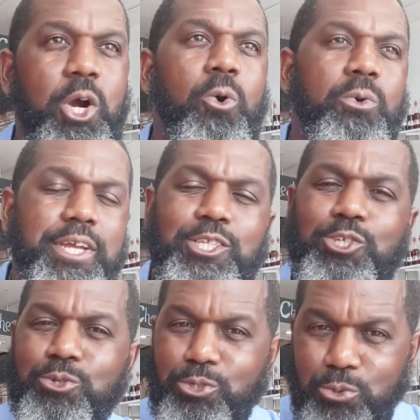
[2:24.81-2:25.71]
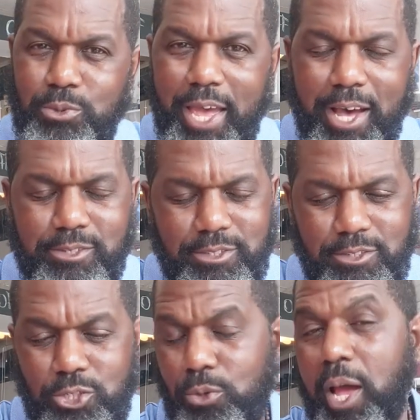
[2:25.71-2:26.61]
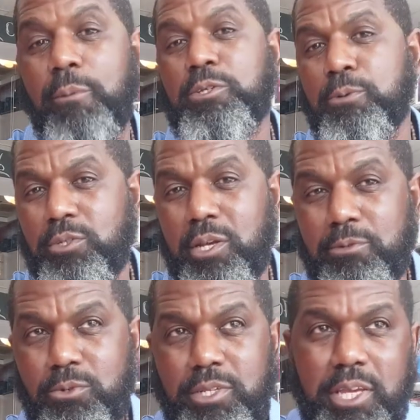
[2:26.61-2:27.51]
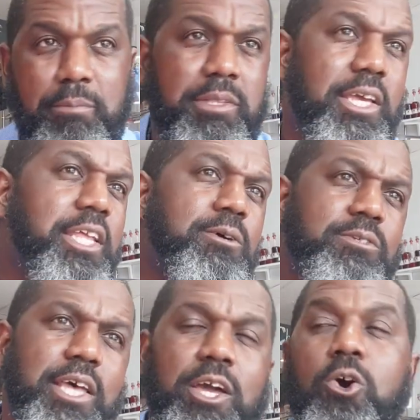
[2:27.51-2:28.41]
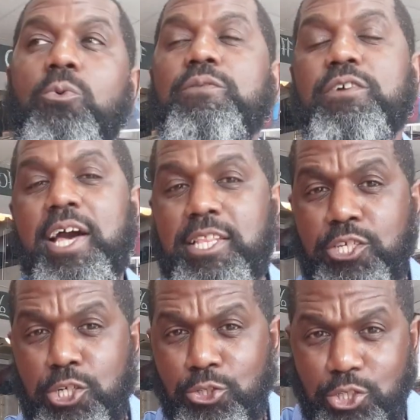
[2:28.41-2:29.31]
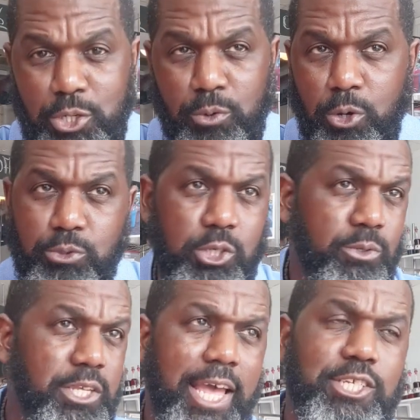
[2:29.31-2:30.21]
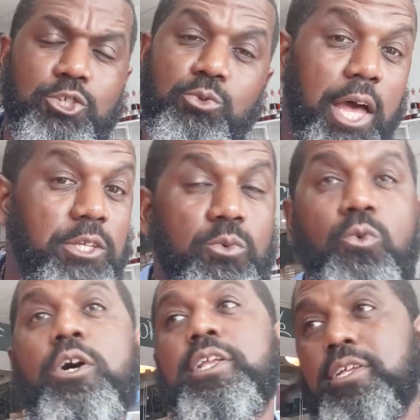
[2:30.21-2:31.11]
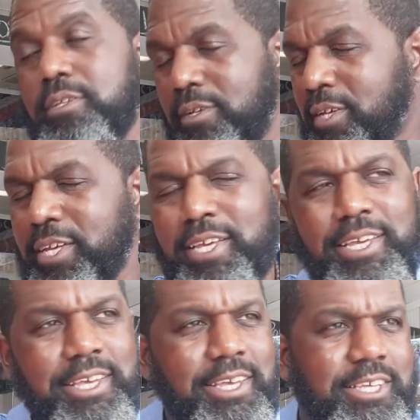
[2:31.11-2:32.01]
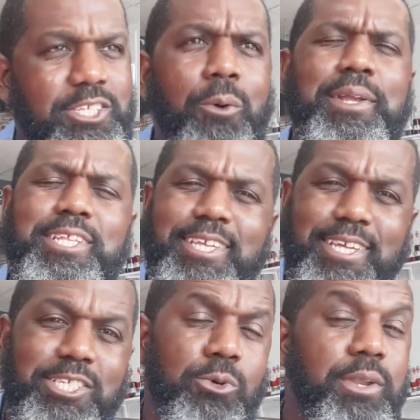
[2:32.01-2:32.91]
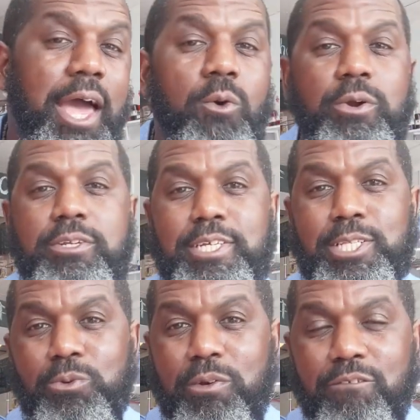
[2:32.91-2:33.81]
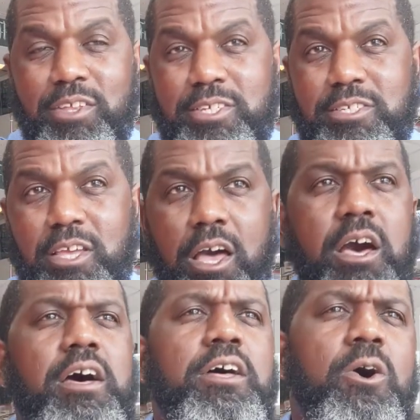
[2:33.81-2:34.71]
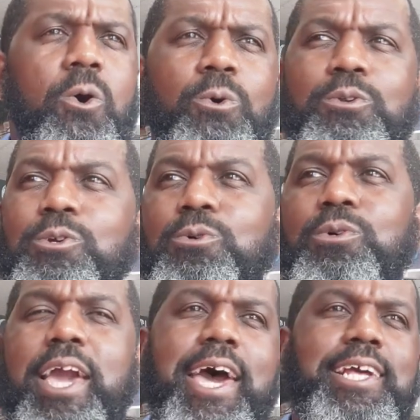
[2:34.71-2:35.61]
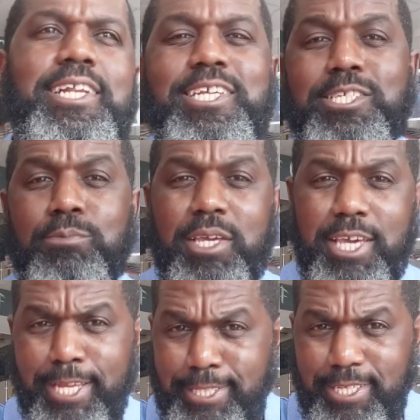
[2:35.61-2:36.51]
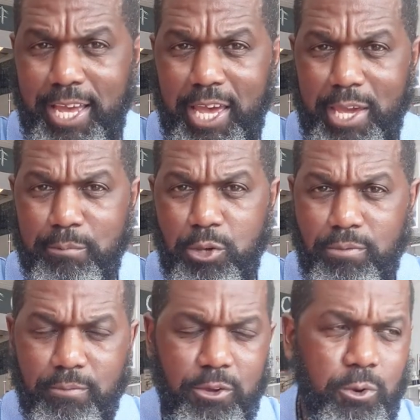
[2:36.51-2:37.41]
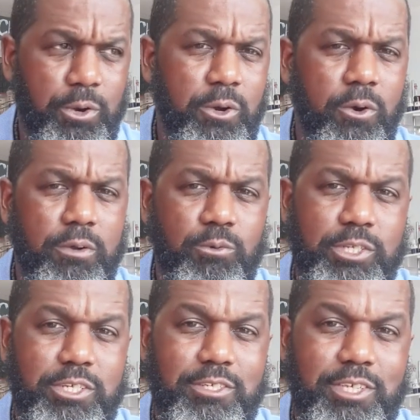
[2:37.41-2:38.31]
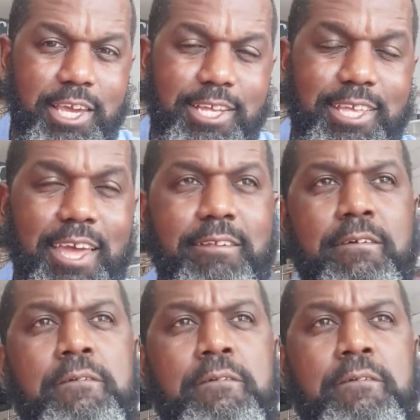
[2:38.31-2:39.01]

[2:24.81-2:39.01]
go into 2000. So that was supposed to come to an end. But then it was like, oh, we forgot the year zero, so it's actually 2001. And so many things. So now we're dealing with this whole new cataclysmic end time going on, which is saying that